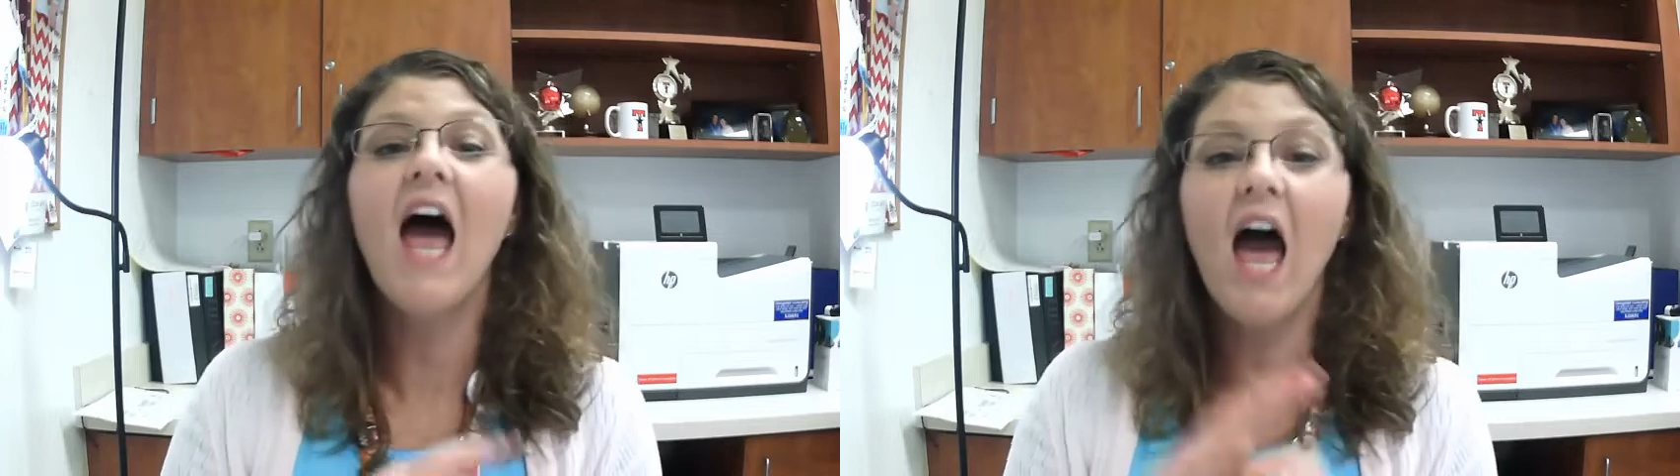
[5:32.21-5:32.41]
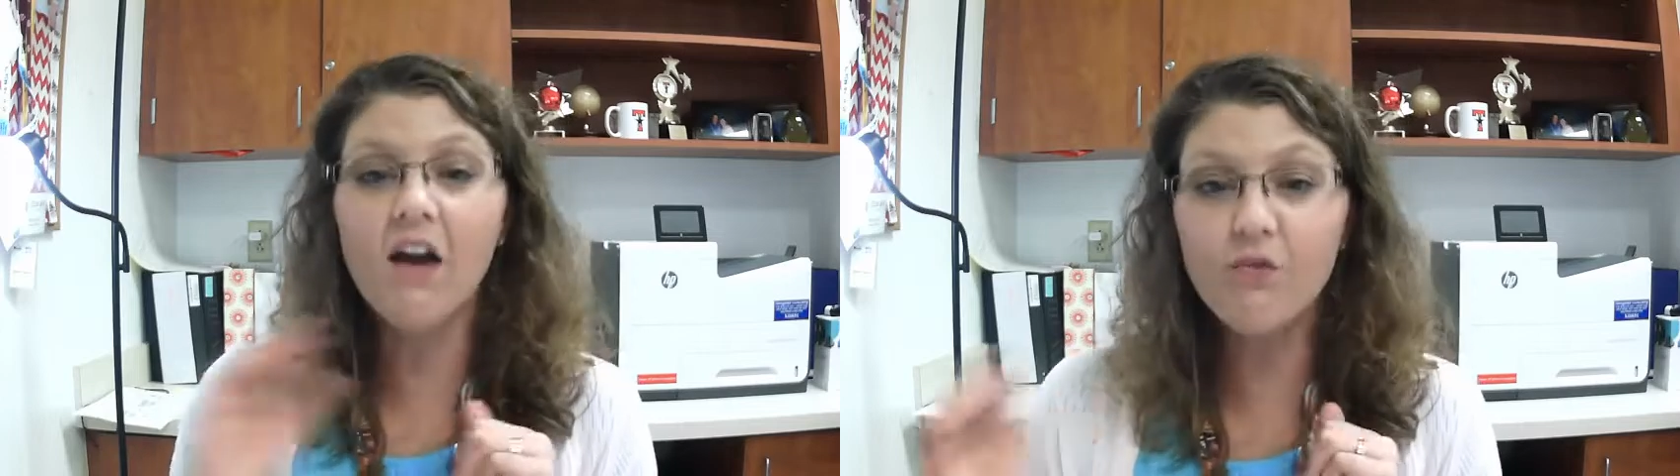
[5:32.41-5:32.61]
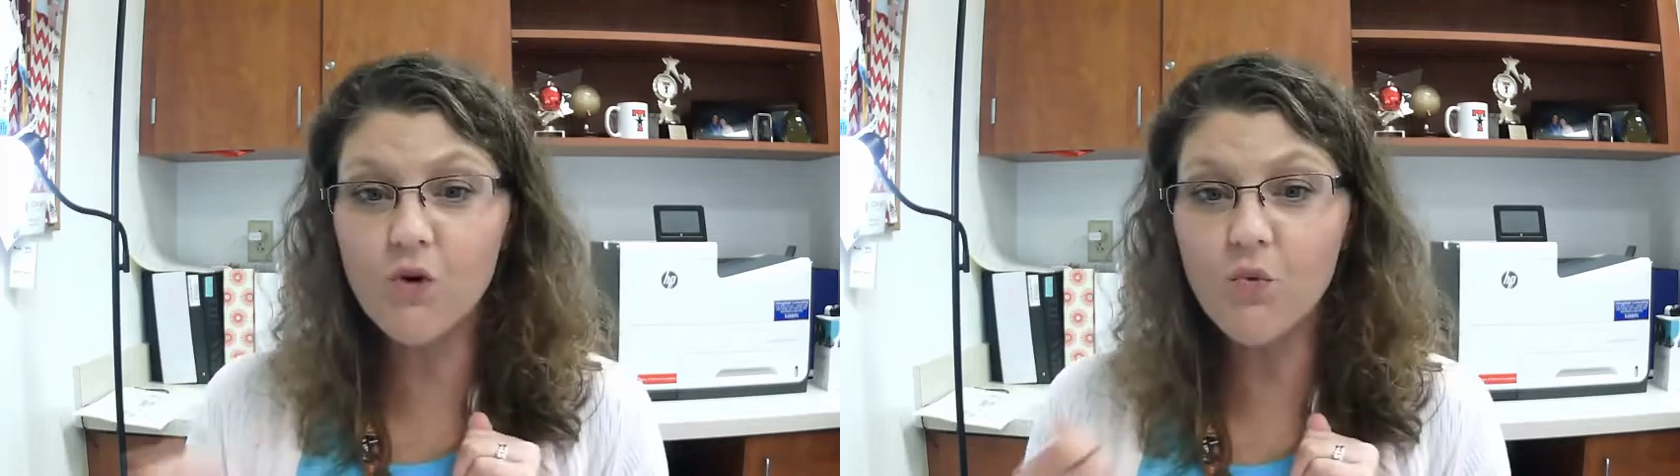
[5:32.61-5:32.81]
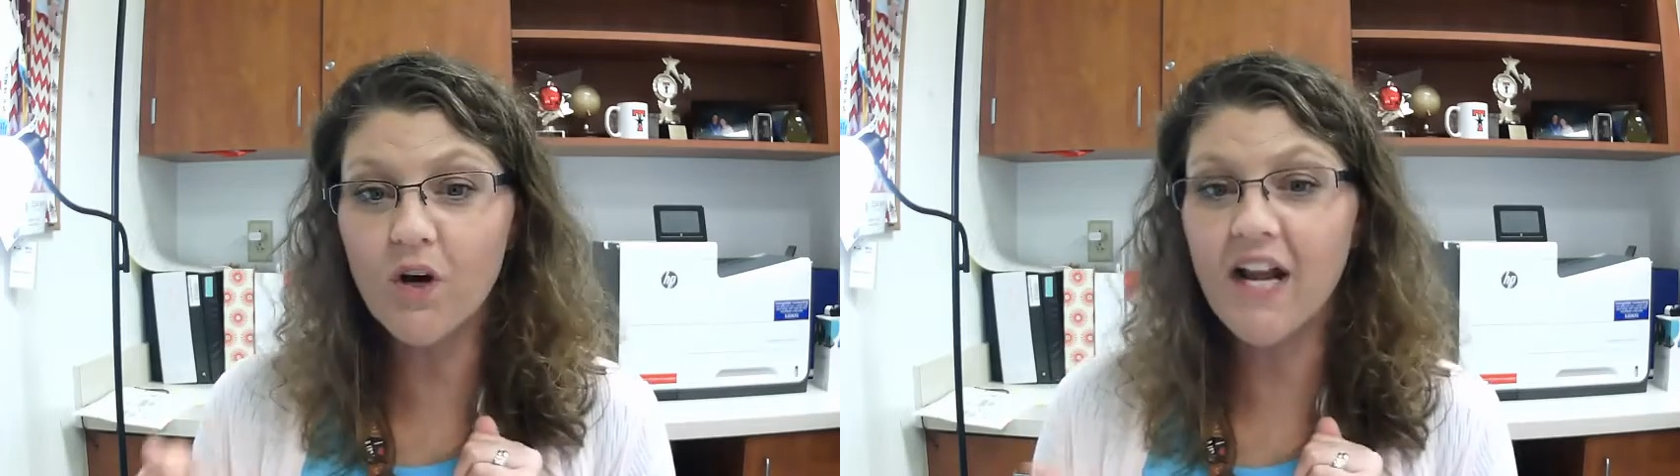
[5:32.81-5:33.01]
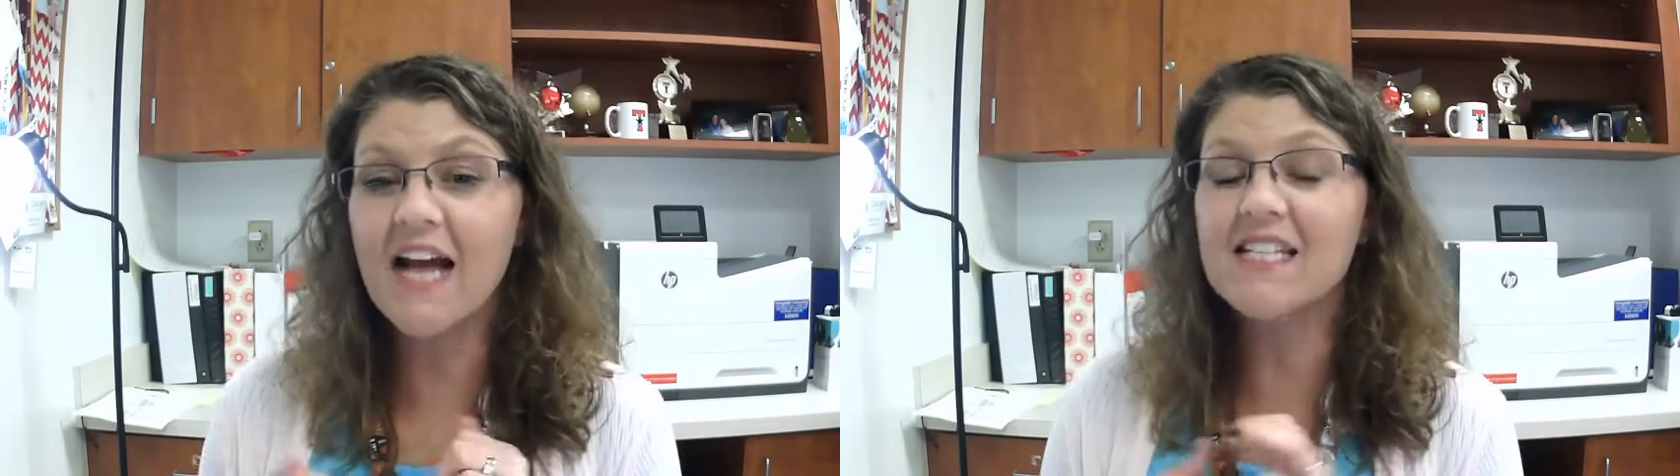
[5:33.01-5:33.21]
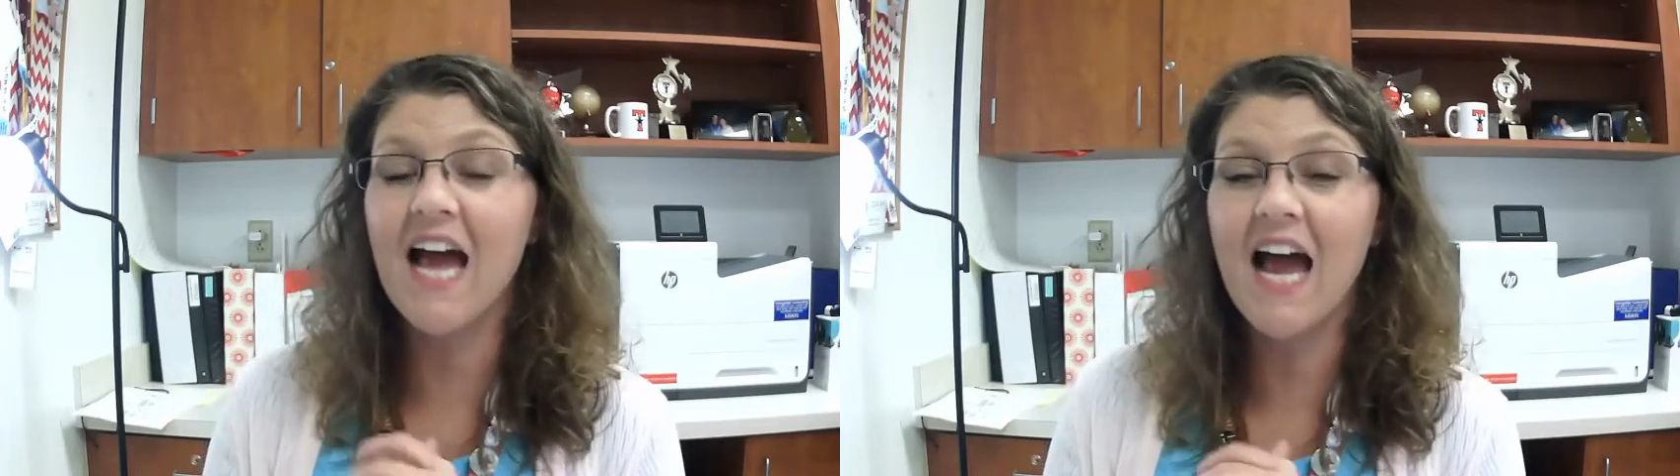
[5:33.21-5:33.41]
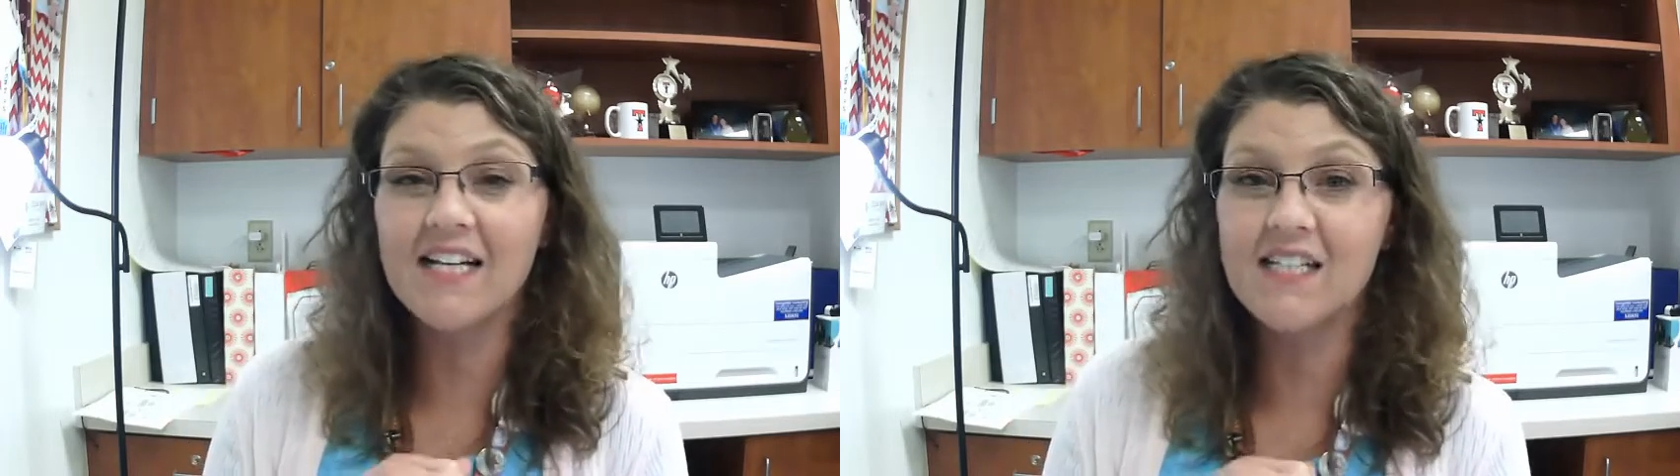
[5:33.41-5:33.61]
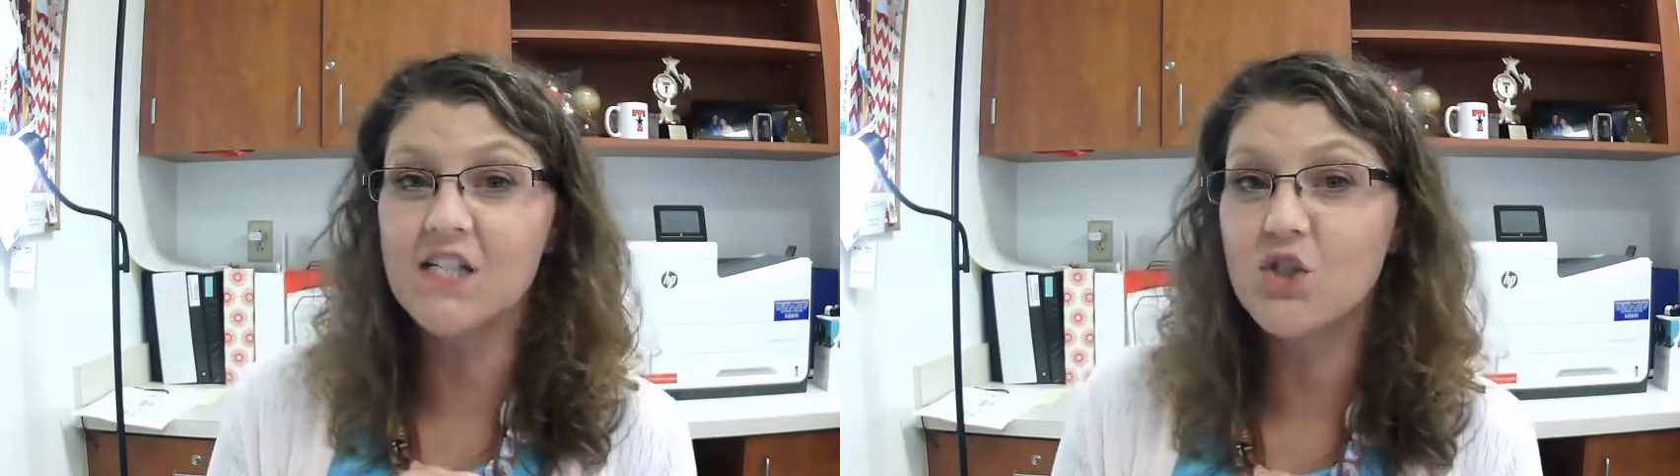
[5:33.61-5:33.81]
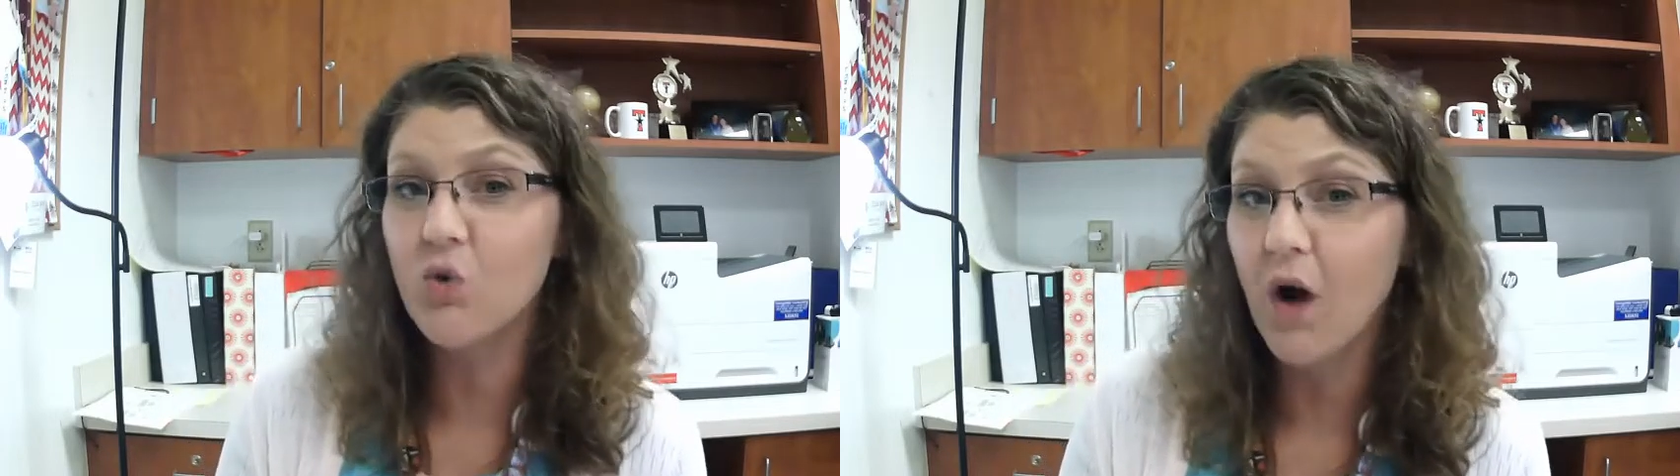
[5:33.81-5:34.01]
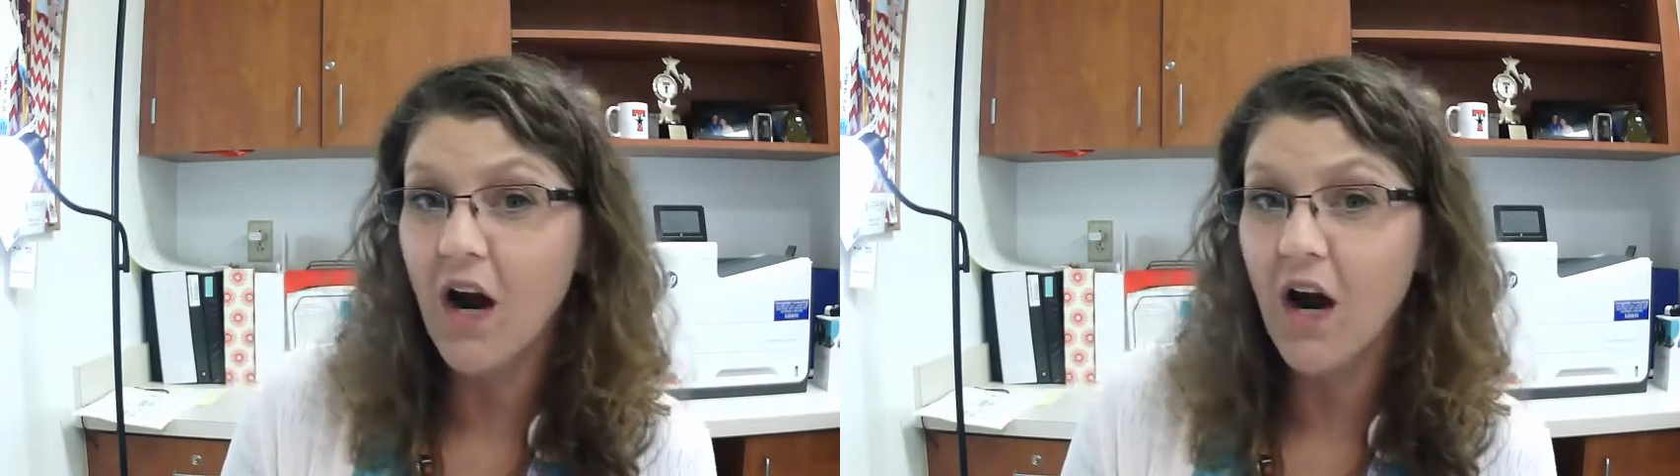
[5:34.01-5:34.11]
Everyone has access to a